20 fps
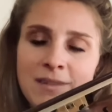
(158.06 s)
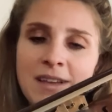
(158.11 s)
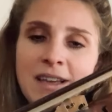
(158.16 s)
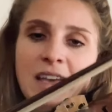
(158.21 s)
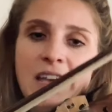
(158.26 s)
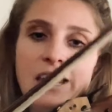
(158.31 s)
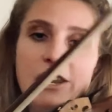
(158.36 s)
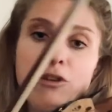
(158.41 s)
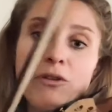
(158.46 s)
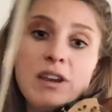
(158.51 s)

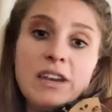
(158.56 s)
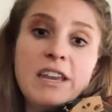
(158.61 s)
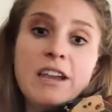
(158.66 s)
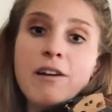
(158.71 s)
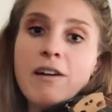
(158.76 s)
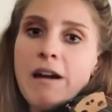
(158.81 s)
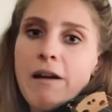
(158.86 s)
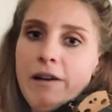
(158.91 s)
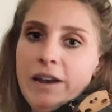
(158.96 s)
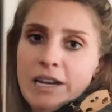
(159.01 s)
And you can hear
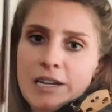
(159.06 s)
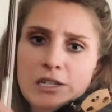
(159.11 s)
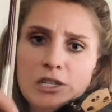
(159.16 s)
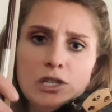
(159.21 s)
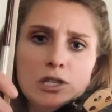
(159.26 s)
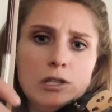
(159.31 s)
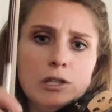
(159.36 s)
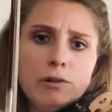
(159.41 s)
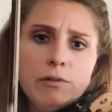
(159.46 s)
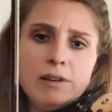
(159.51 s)
how I can
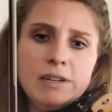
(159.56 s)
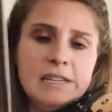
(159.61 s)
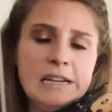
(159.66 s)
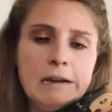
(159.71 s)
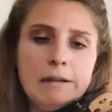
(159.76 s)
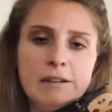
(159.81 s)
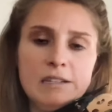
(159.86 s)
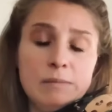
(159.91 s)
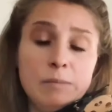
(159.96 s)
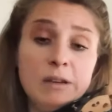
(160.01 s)
slow it
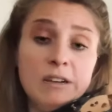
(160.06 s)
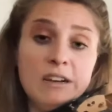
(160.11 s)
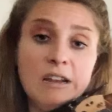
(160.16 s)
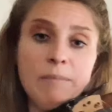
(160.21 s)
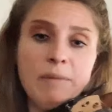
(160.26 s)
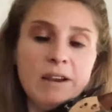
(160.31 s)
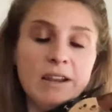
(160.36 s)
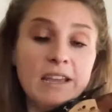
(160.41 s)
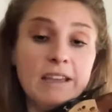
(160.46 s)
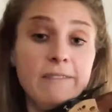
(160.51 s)
down and speed it up.
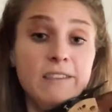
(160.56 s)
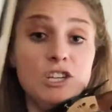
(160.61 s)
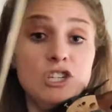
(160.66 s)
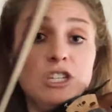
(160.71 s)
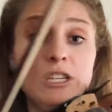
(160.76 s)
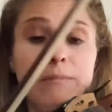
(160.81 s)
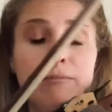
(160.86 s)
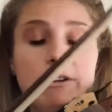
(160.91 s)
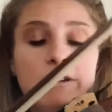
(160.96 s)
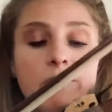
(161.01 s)
And again, the
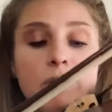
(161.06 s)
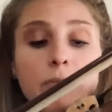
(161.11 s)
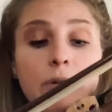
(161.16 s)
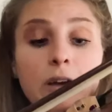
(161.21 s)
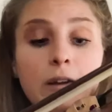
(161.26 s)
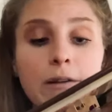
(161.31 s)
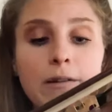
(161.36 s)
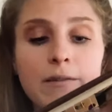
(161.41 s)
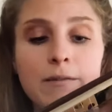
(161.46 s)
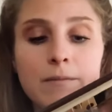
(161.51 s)
shimmery
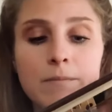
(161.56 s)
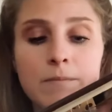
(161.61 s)
vibrato.